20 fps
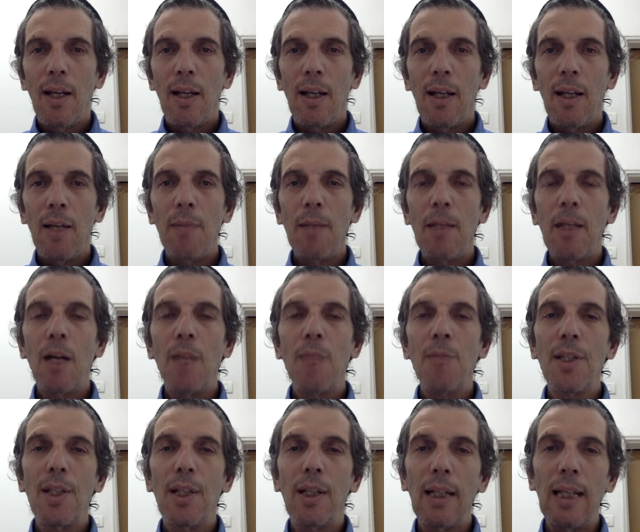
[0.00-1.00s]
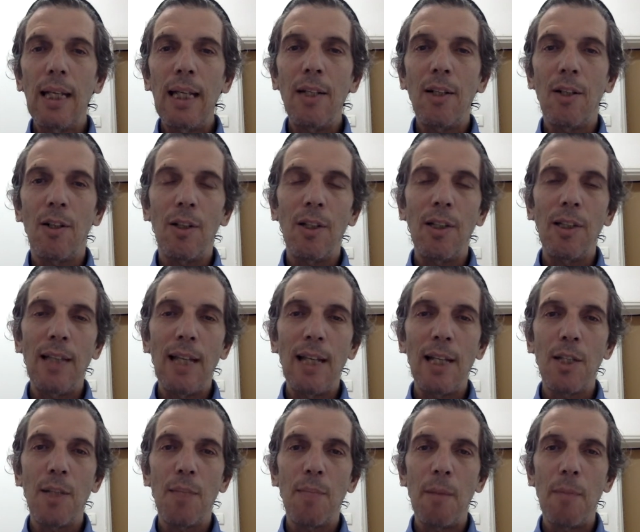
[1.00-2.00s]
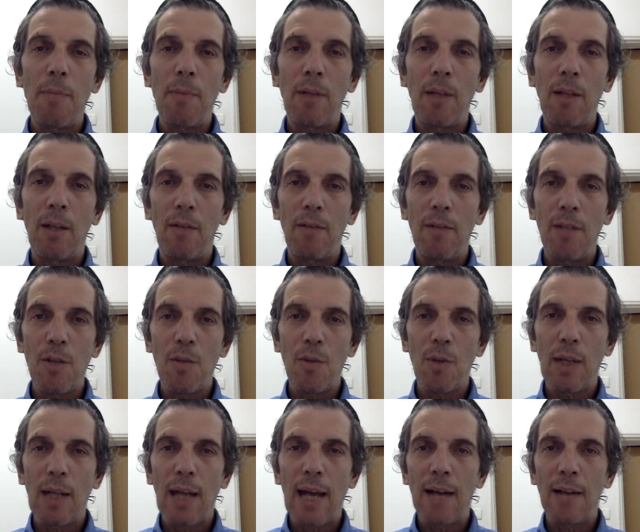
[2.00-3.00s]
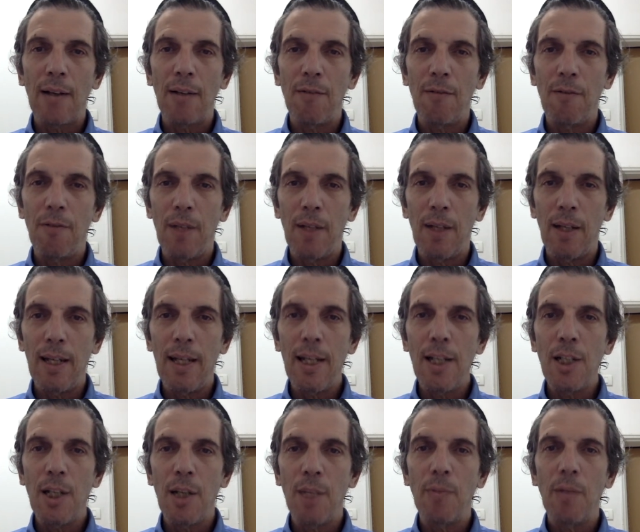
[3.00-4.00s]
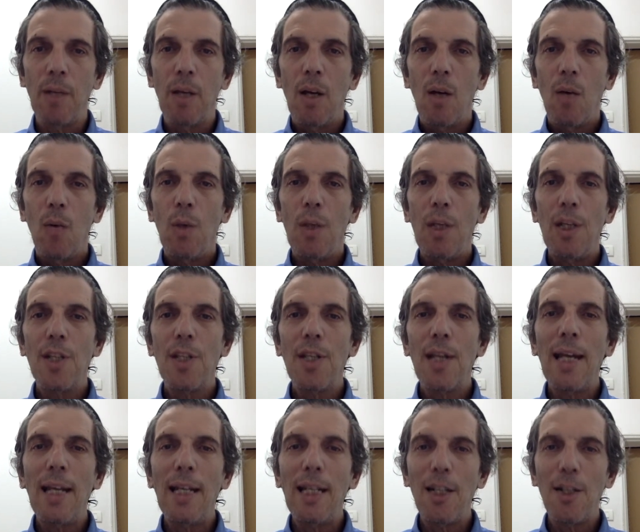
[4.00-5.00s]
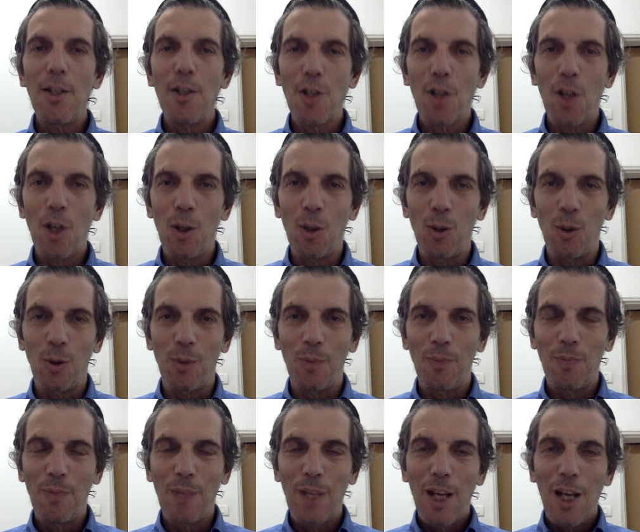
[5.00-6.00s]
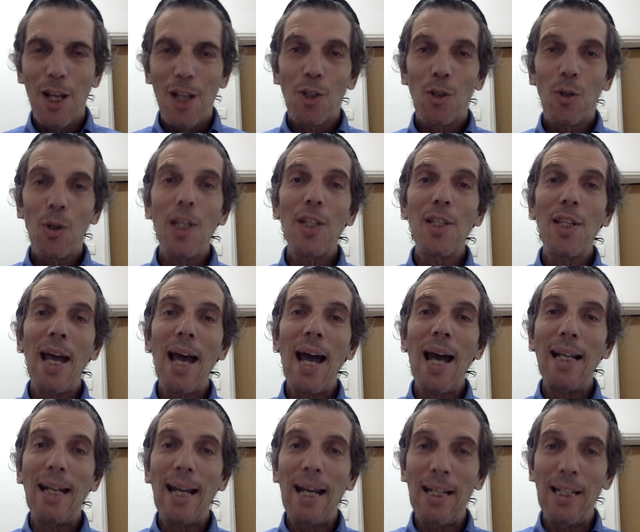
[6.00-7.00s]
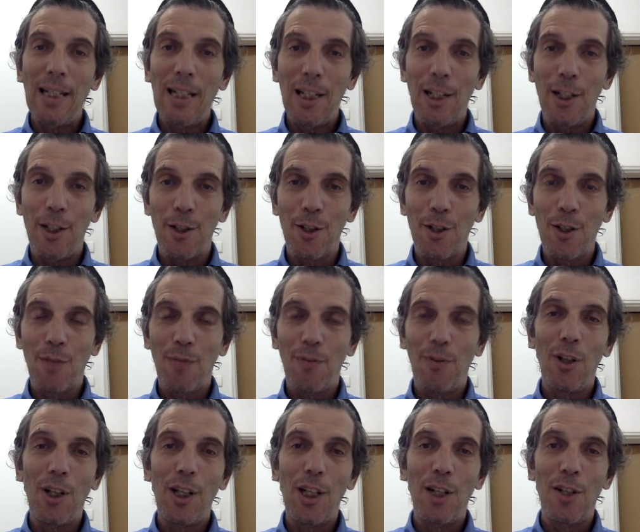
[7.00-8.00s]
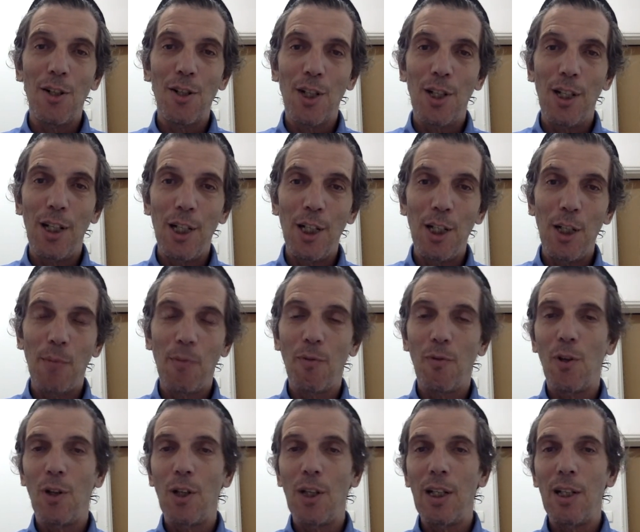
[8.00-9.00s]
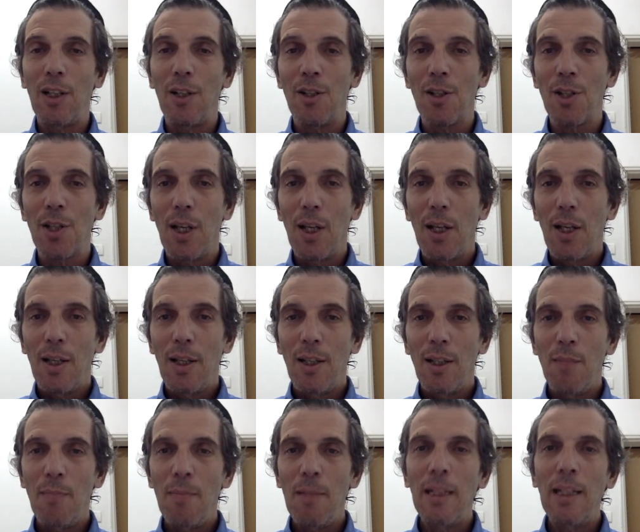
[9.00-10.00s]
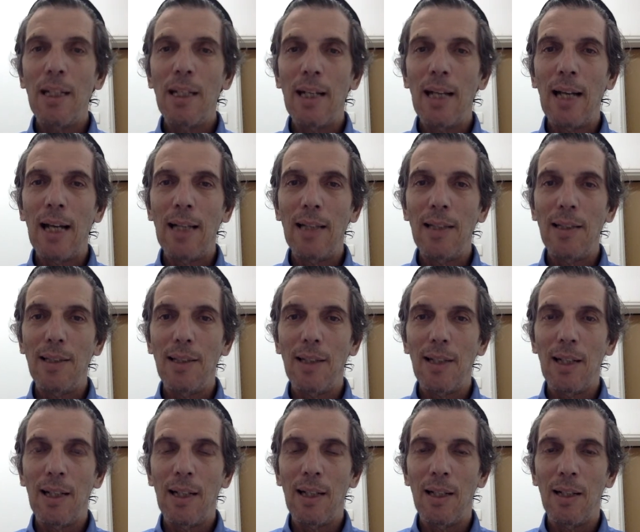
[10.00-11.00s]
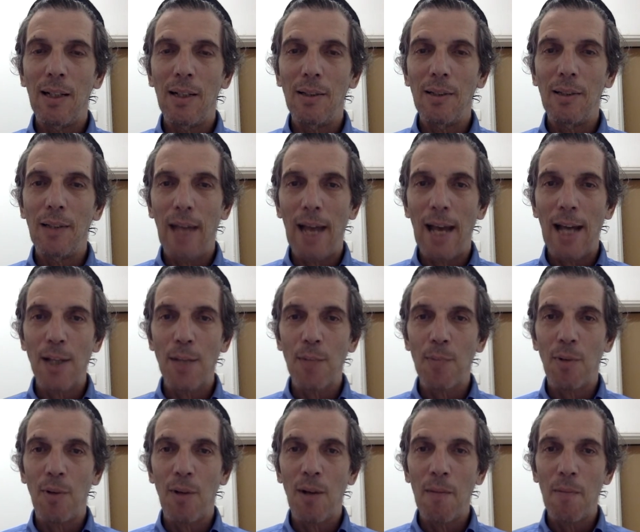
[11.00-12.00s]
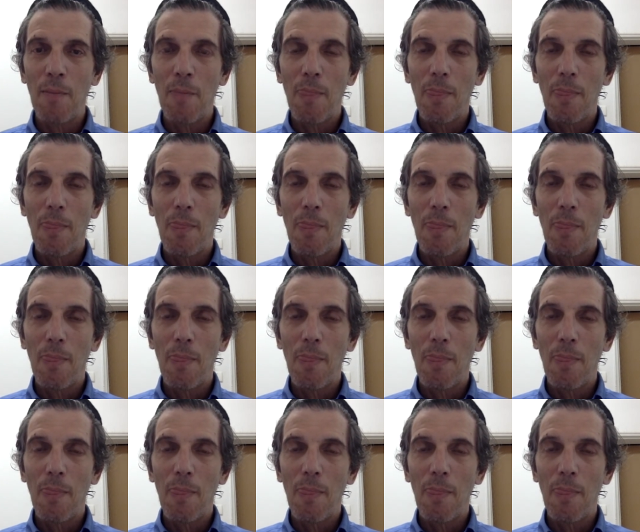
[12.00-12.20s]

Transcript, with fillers: he becomes the leader. He takes the people of Israel out of uh, Egypt when he's 80 years old. So he's had 80 years, 40 years in Egypt, 40 years in the Midianite uh, diaspora